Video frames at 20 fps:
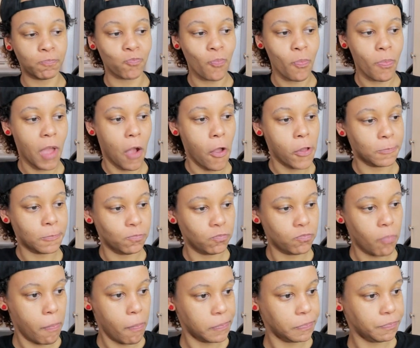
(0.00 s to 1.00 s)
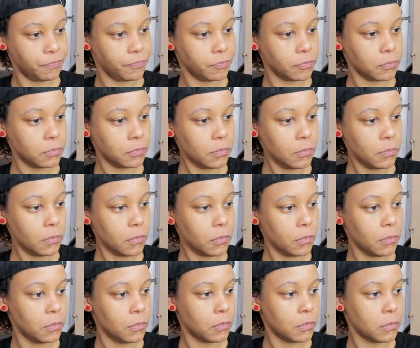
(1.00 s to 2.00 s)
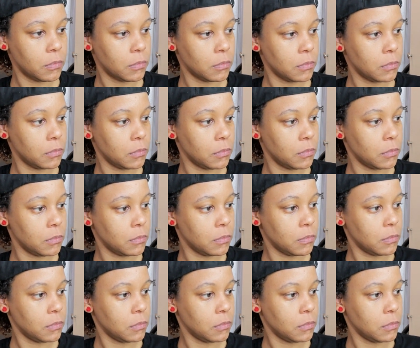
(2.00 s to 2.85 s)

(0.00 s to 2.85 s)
(silence)